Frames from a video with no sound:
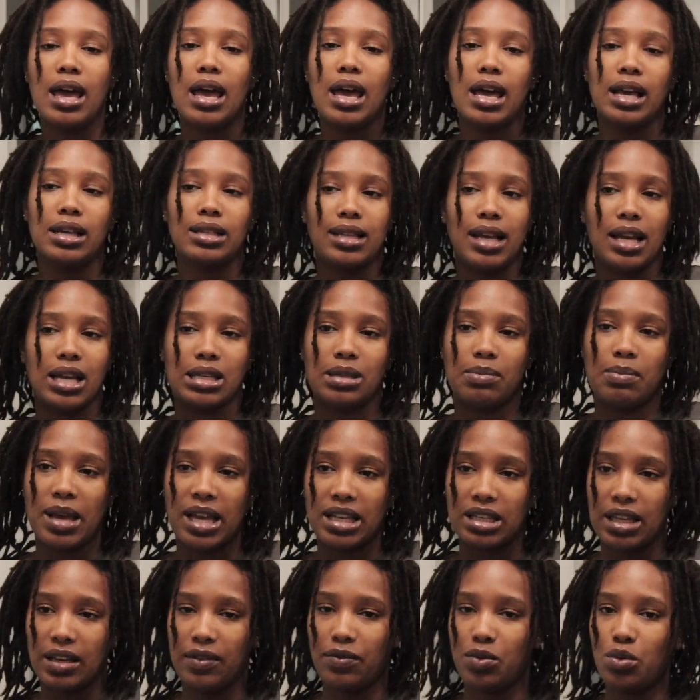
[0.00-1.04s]
it says
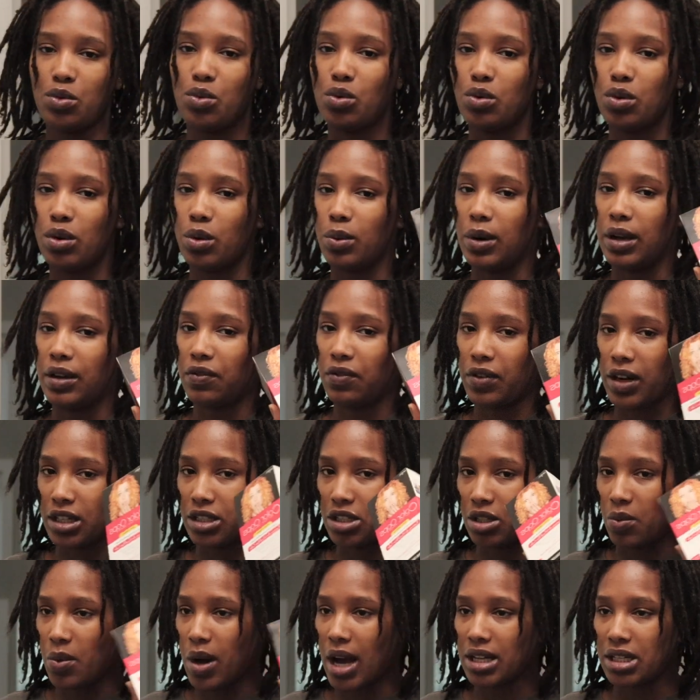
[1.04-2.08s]
best if you do it with
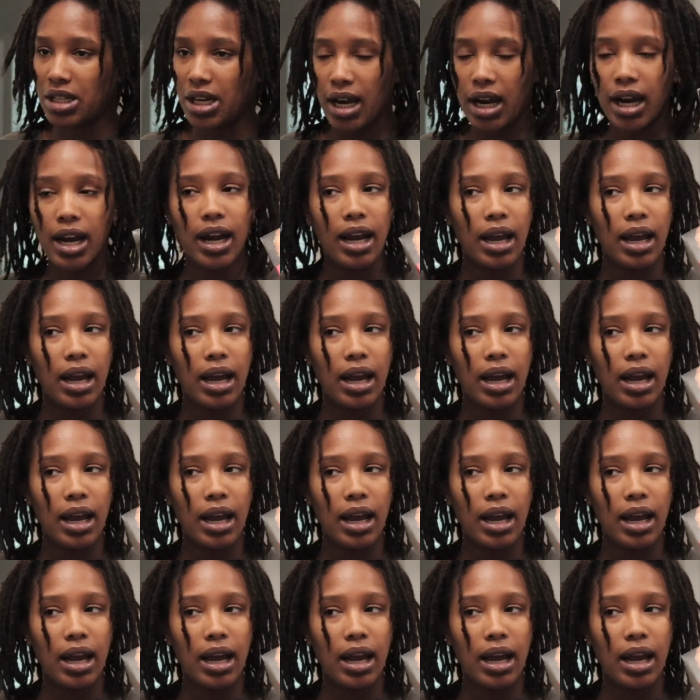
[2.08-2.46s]
freshly washed hair